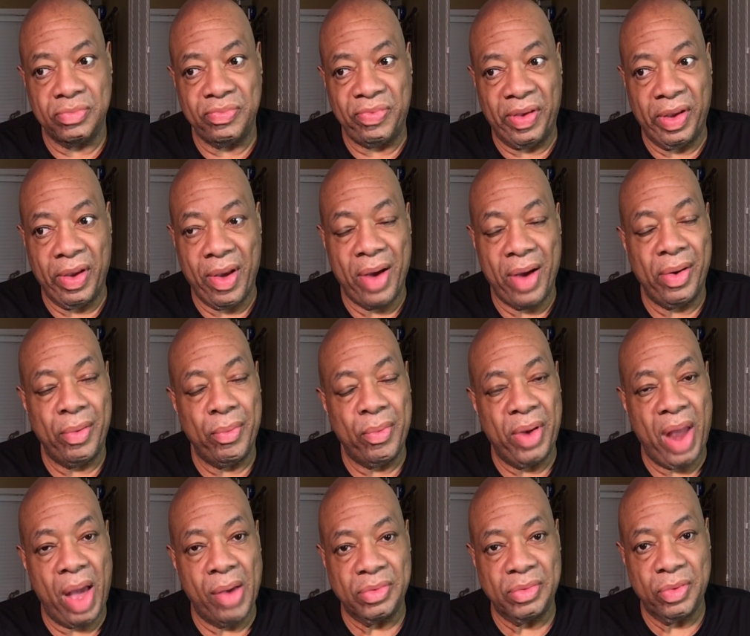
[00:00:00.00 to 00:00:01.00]
figure out
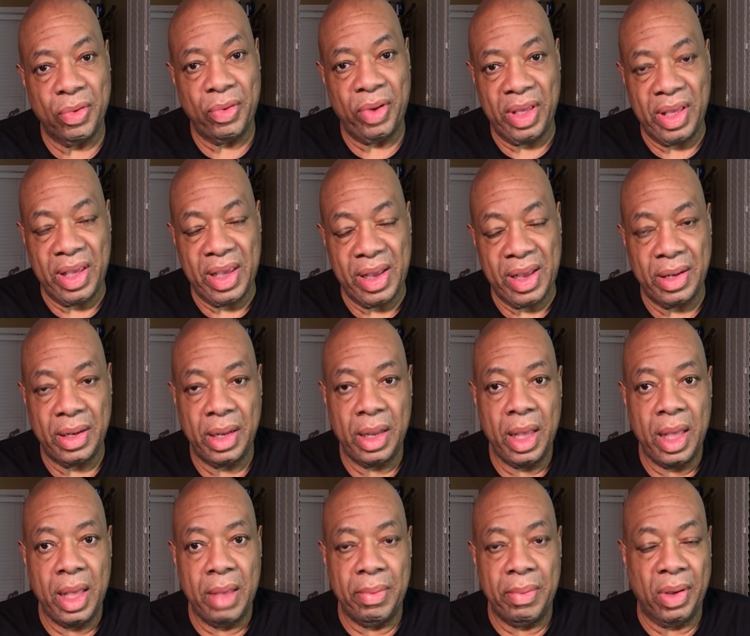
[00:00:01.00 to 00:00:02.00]
what I was going to eat
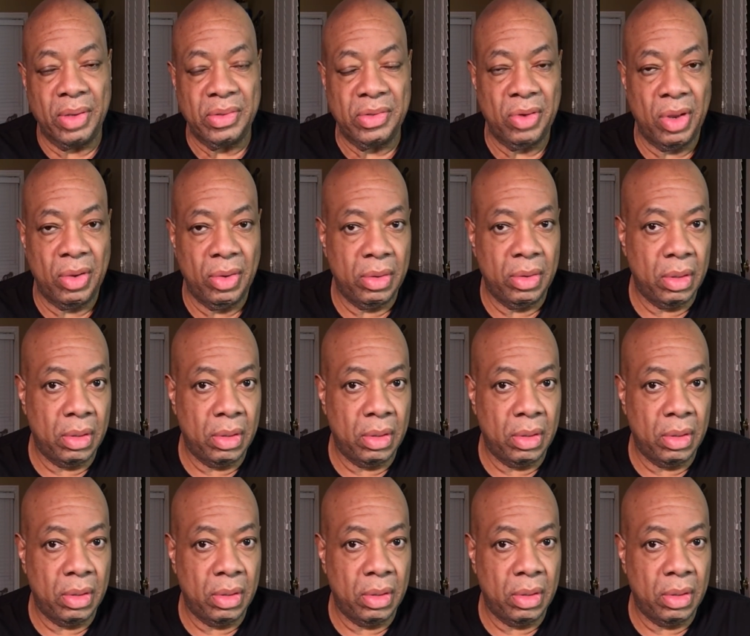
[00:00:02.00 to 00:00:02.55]
because, you know